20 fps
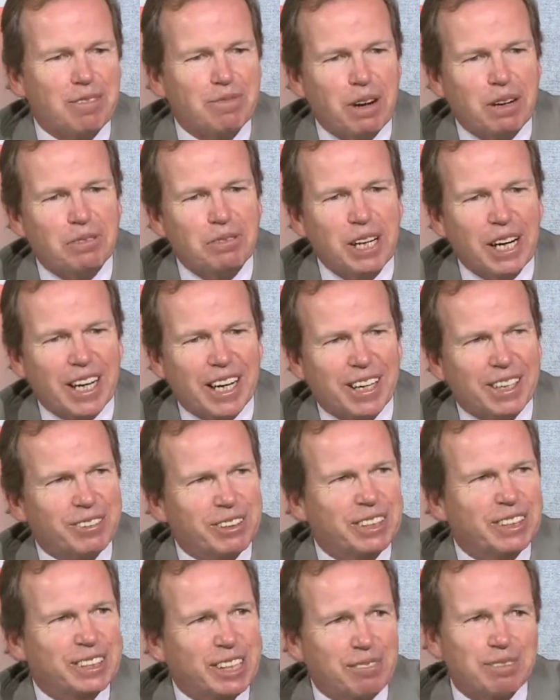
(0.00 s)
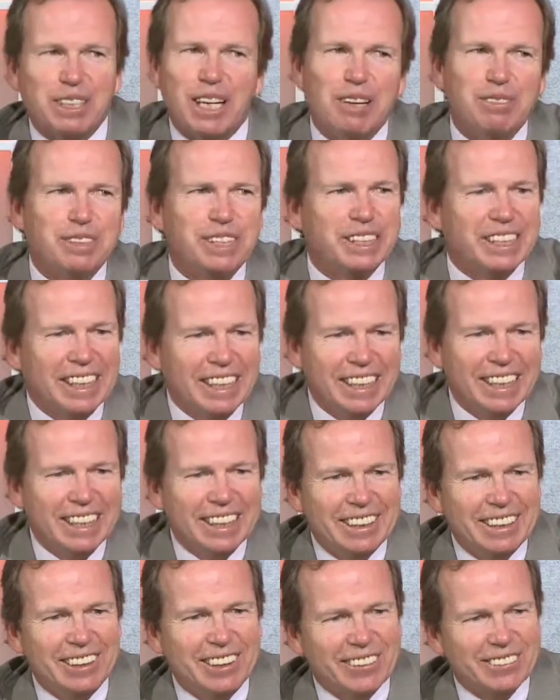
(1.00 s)
but sometimes
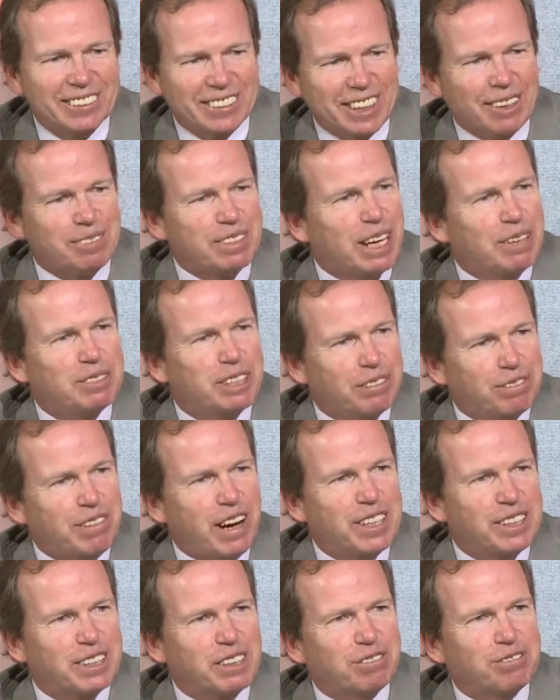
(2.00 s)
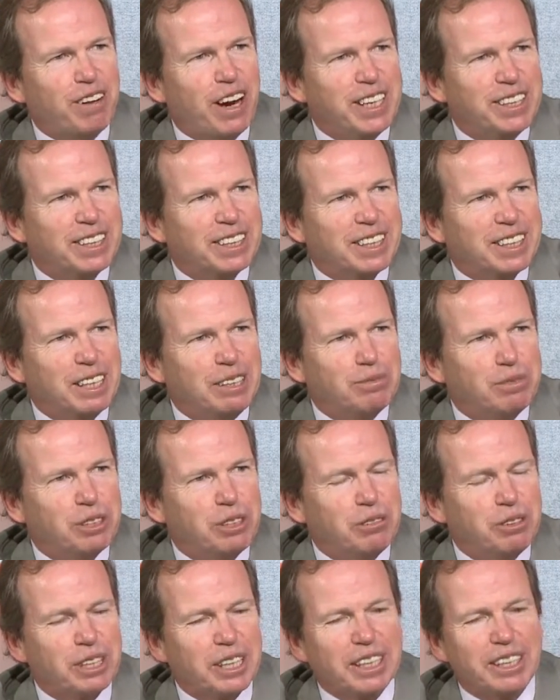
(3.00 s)
you fight the fight and keep
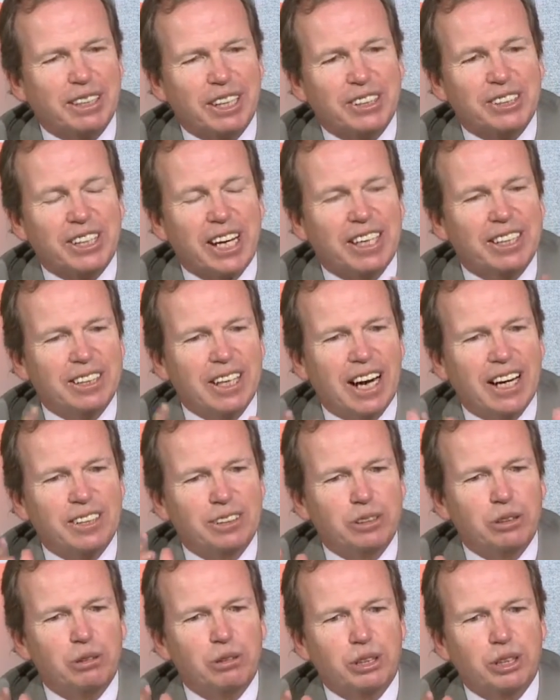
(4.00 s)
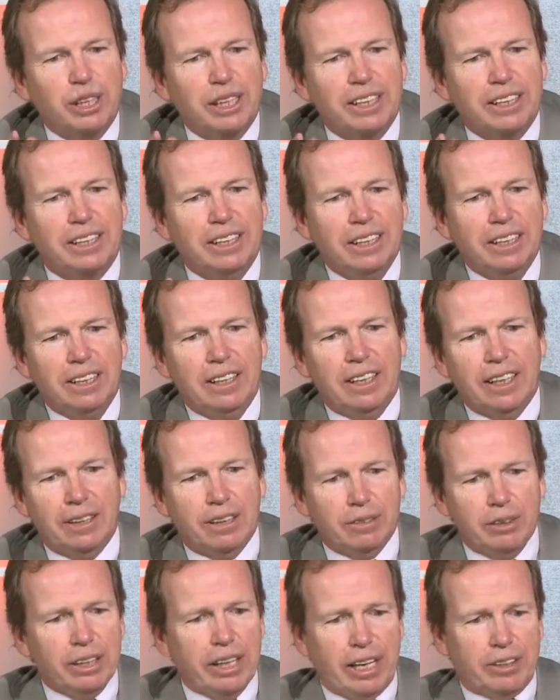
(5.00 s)
doing it, because I do think,
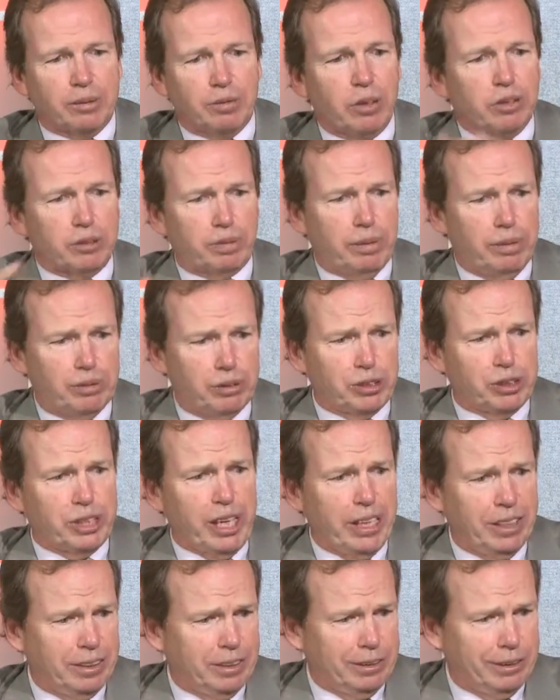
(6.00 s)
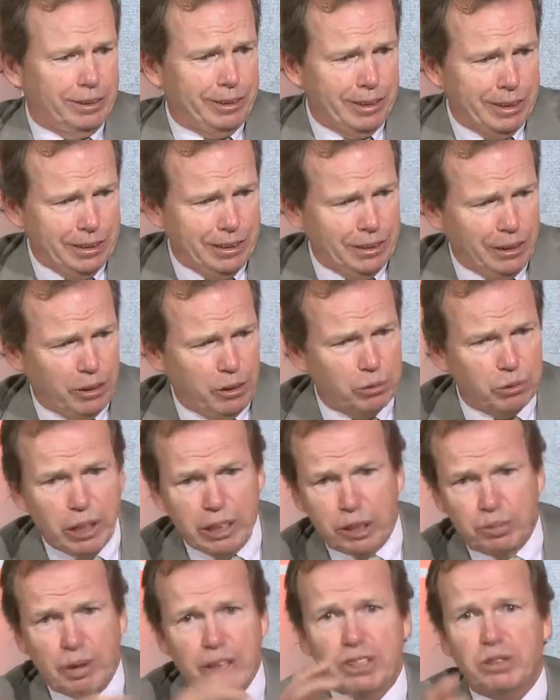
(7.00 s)
as most people say,
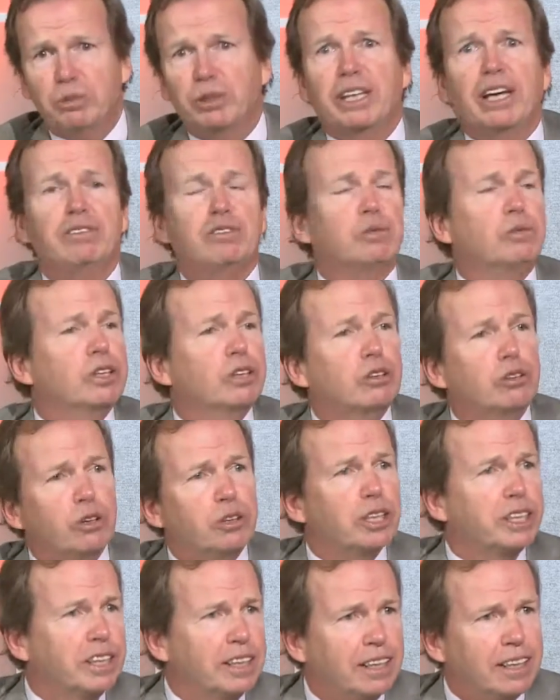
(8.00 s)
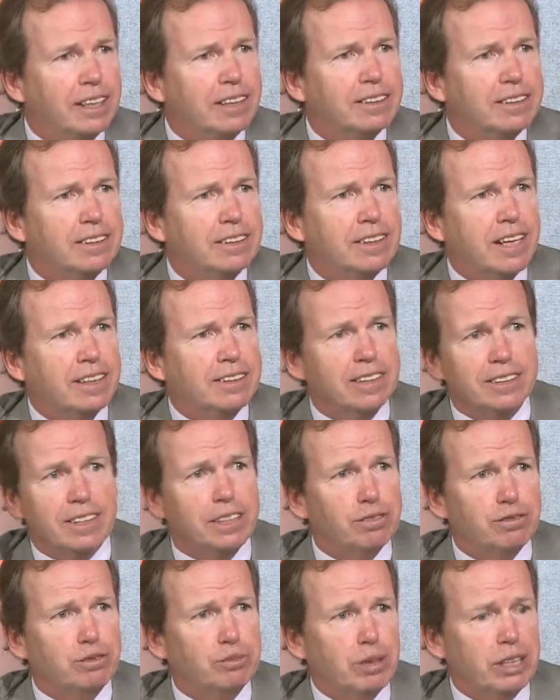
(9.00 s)
especially with everyone learning the internet, this
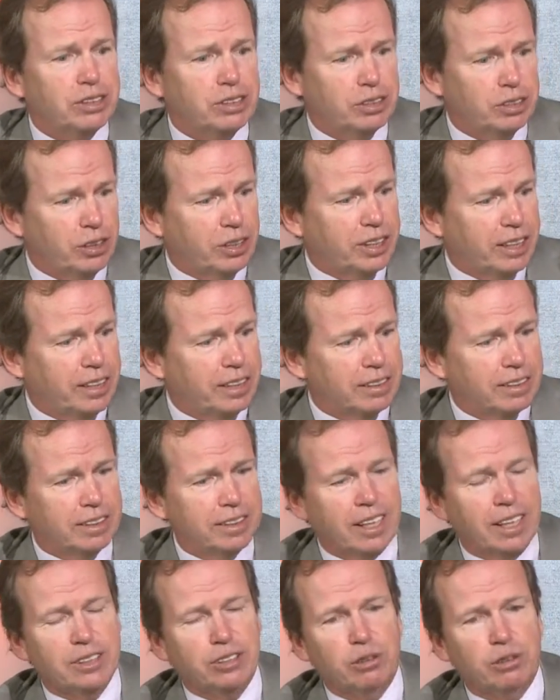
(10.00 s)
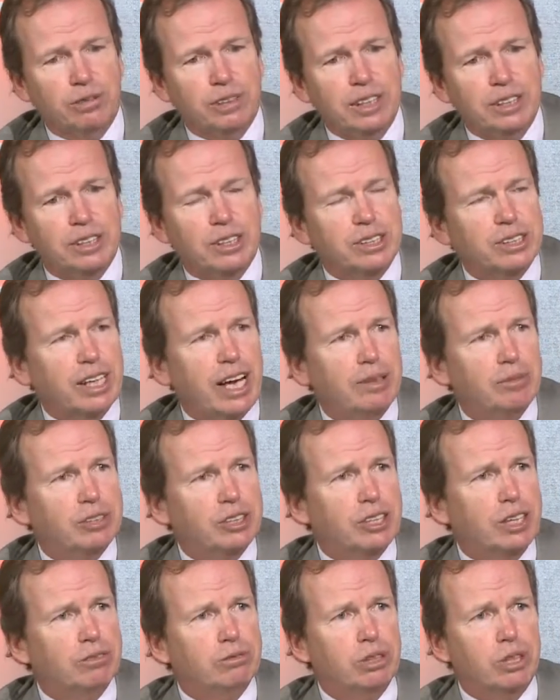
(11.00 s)
information is on the internet. So if these assignments
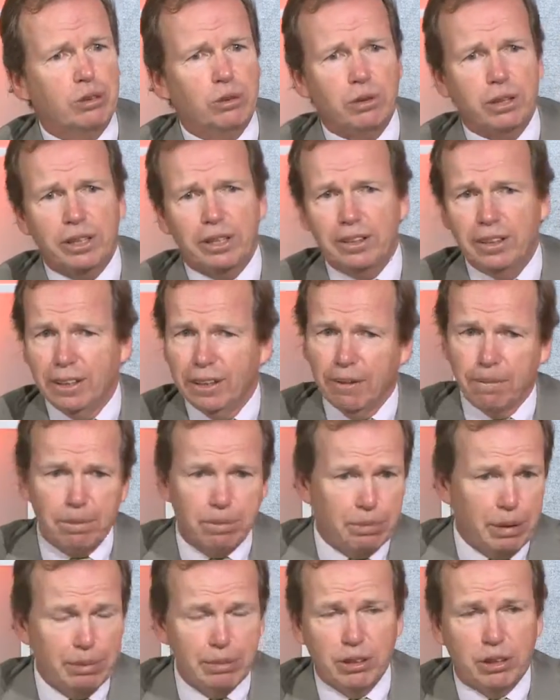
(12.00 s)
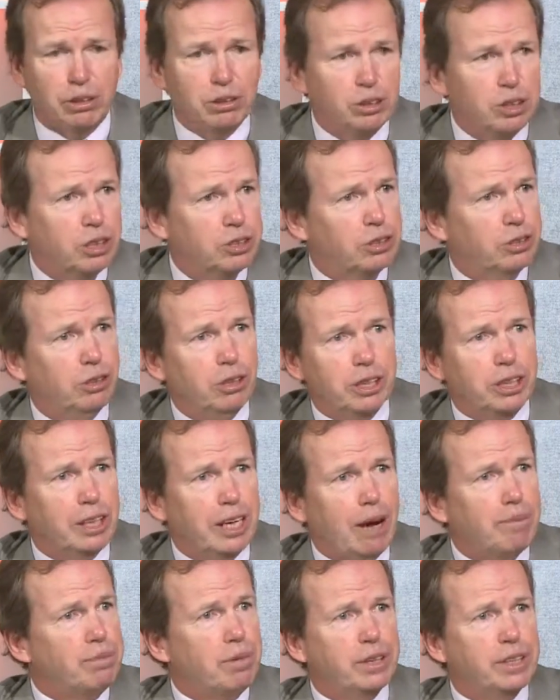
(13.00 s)
get recorded, people could just look it
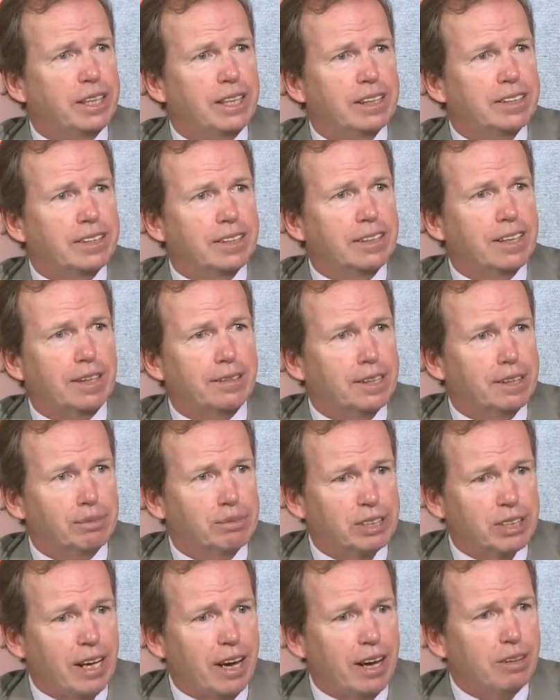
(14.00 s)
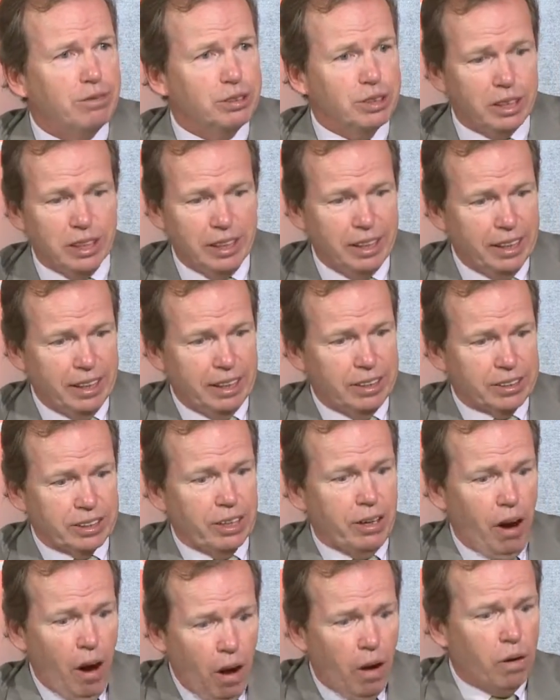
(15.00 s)
up on the internet themselves and
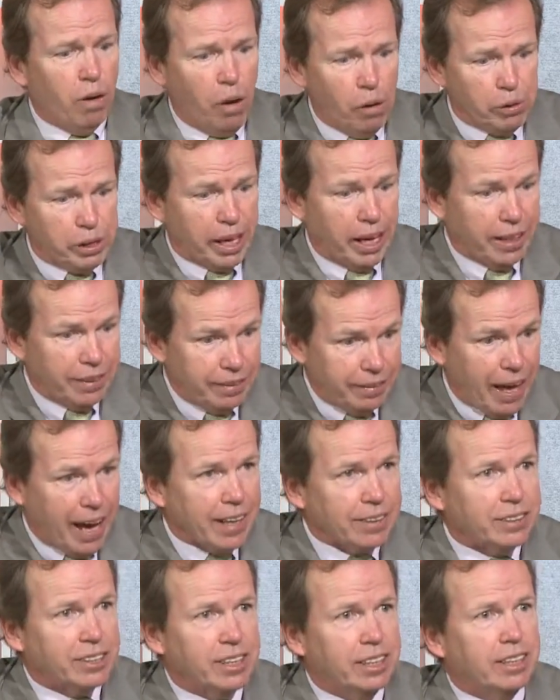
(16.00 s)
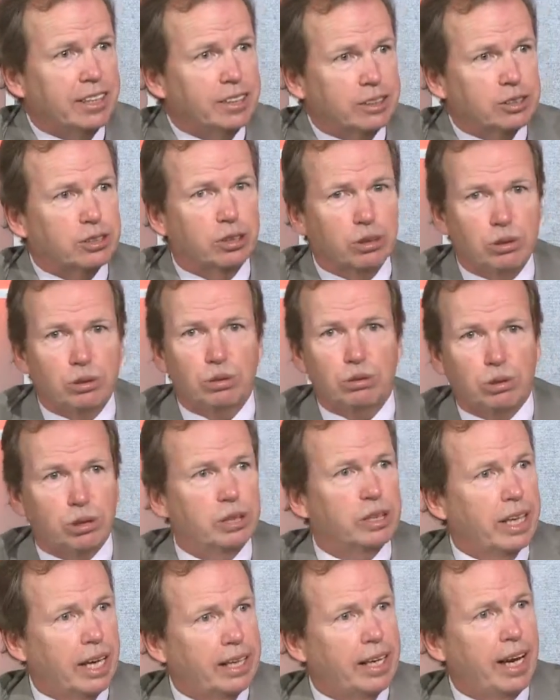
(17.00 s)
say, oh, okay, that's the
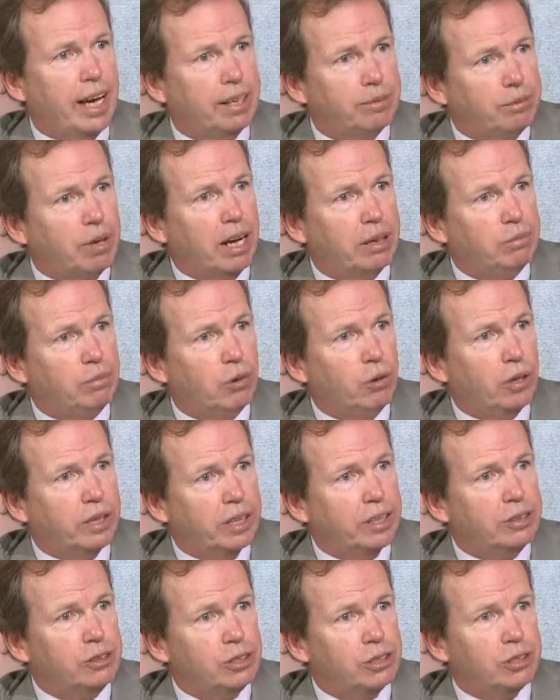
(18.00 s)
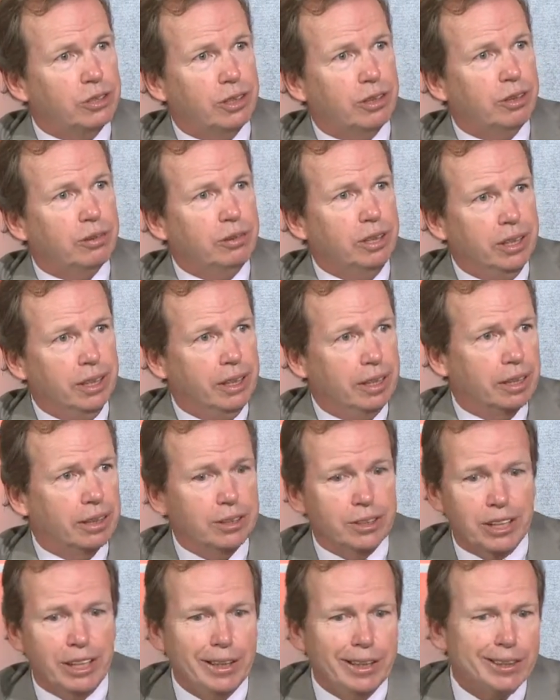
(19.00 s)
institution that had my mortgage,
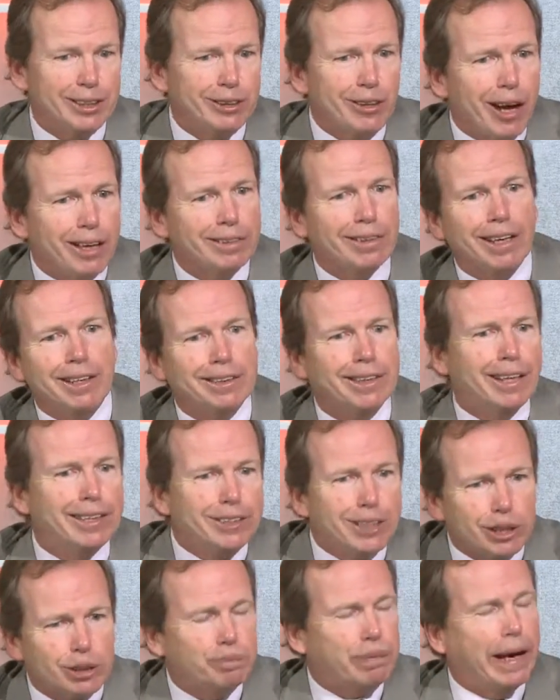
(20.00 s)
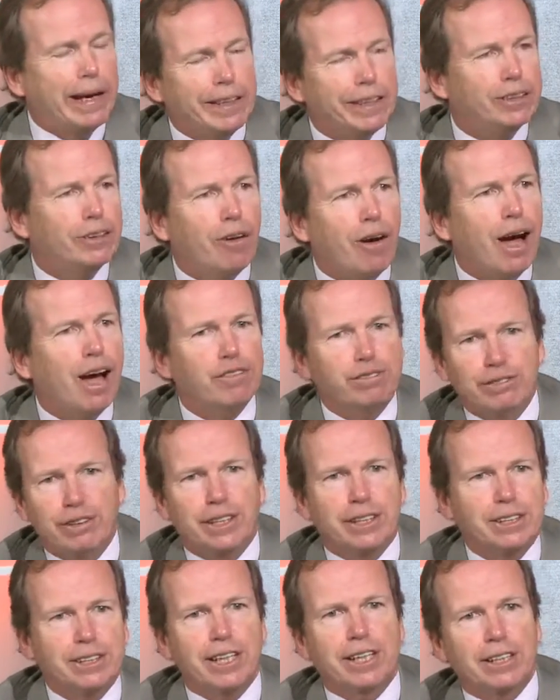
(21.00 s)
because it's not like they just paid it off and
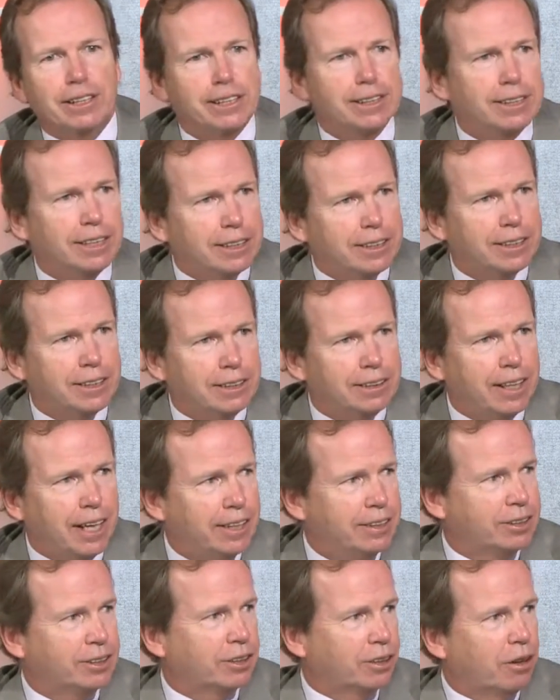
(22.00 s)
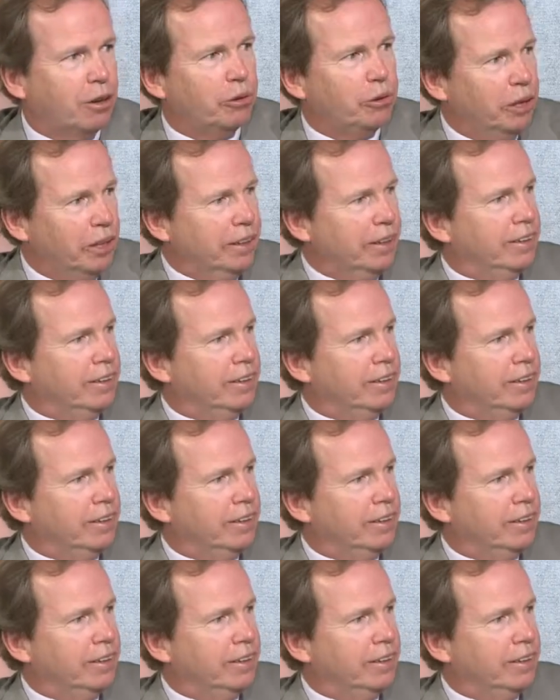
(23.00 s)
it's like 60 days ago.